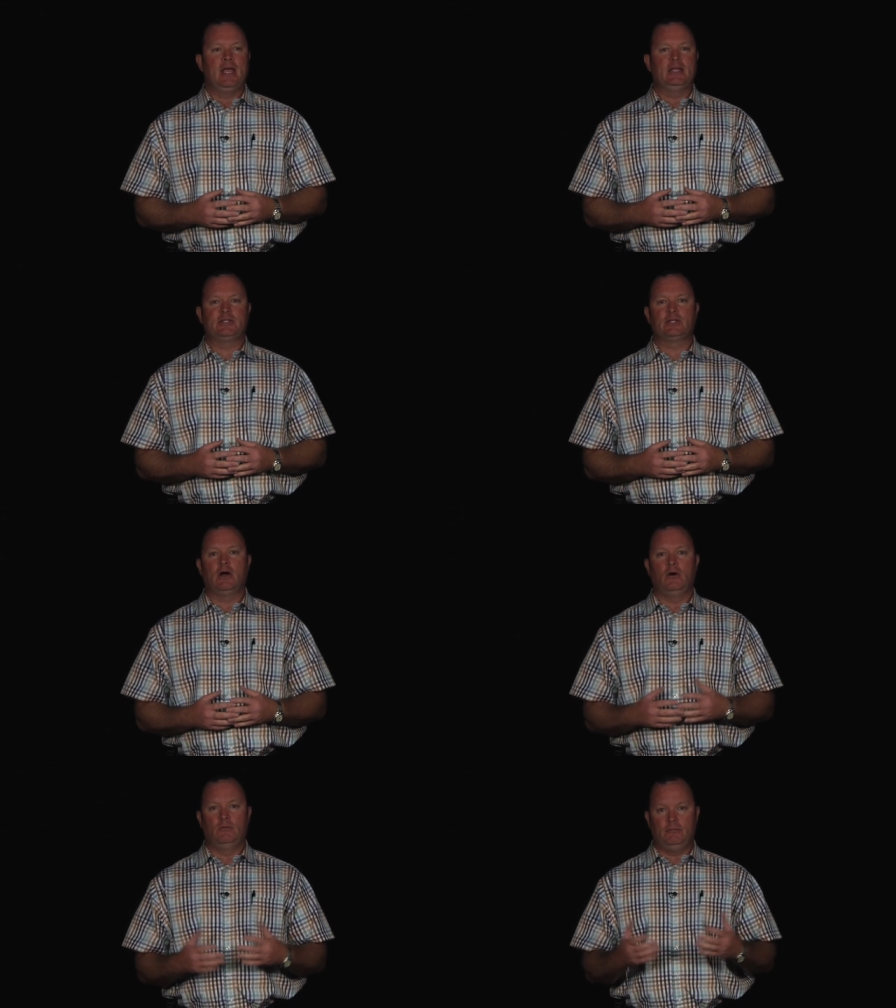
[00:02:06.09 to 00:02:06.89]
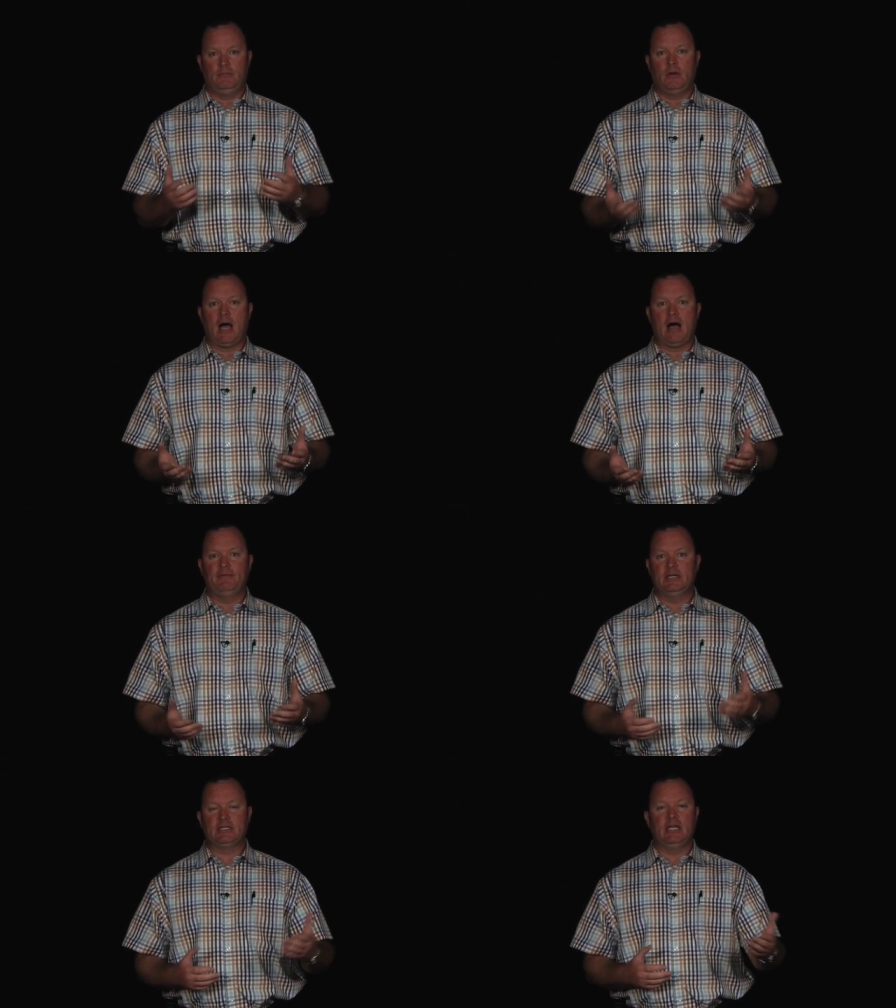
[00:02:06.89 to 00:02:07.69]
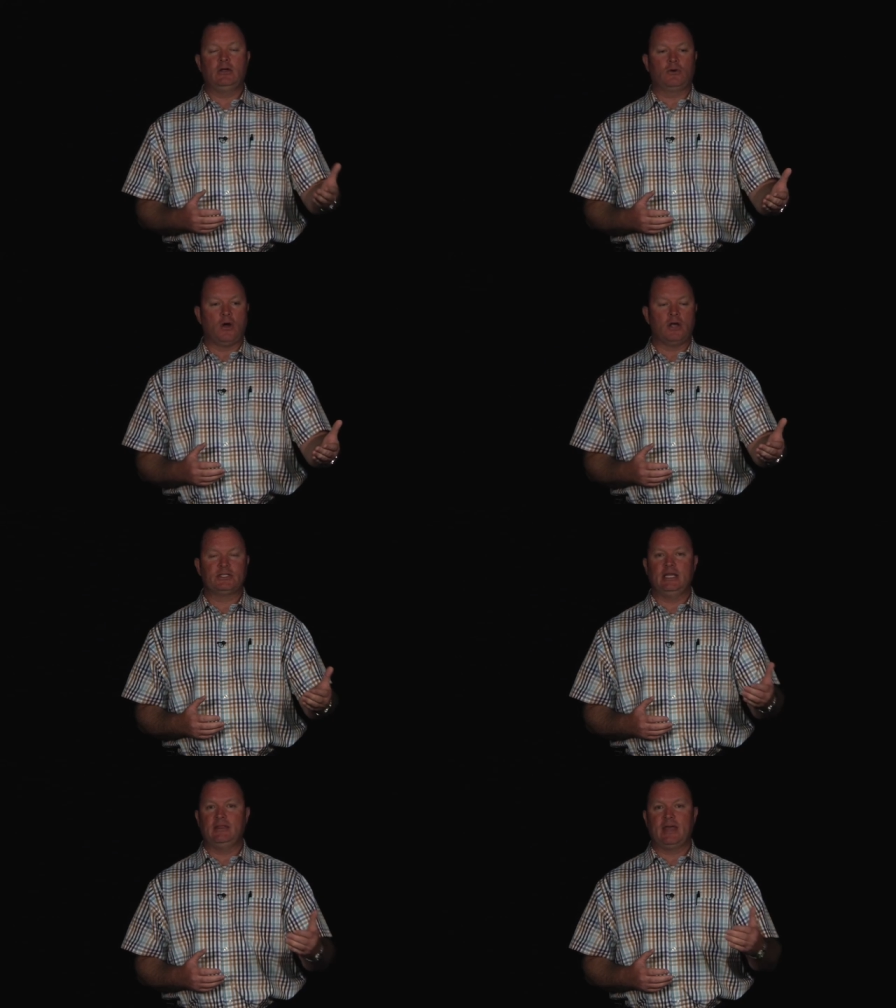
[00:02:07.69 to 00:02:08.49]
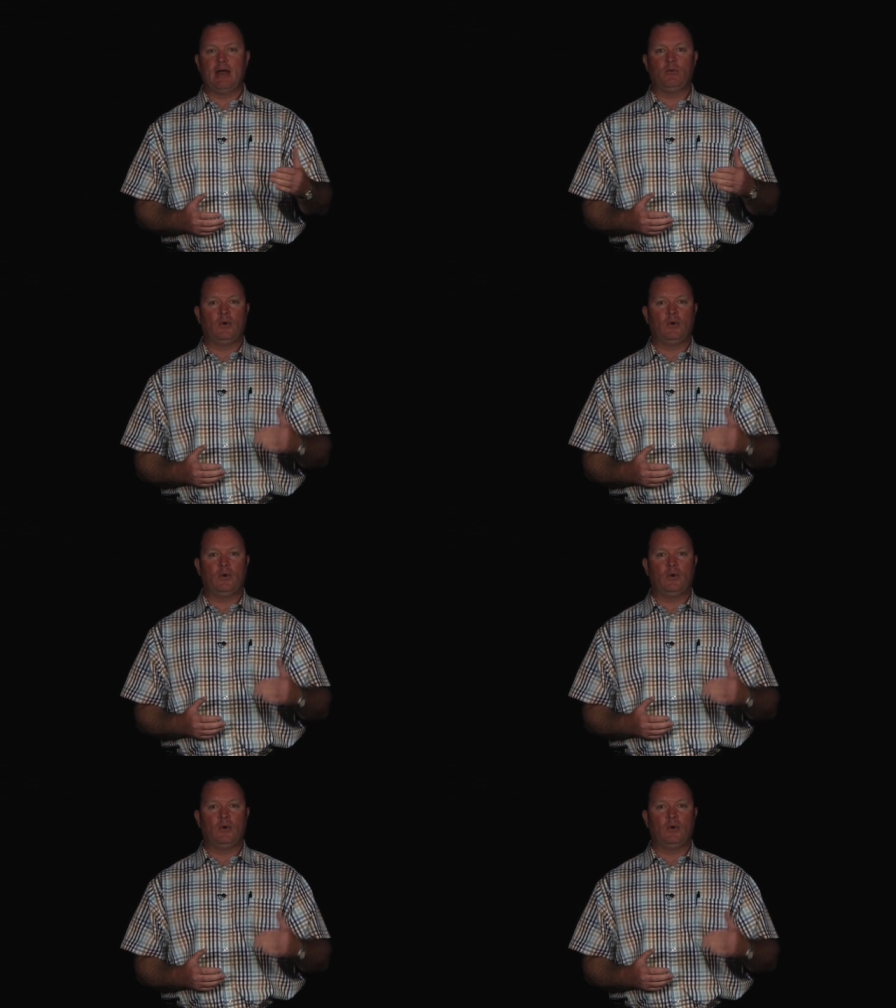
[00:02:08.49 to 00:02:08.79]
And so, obviously, crossing that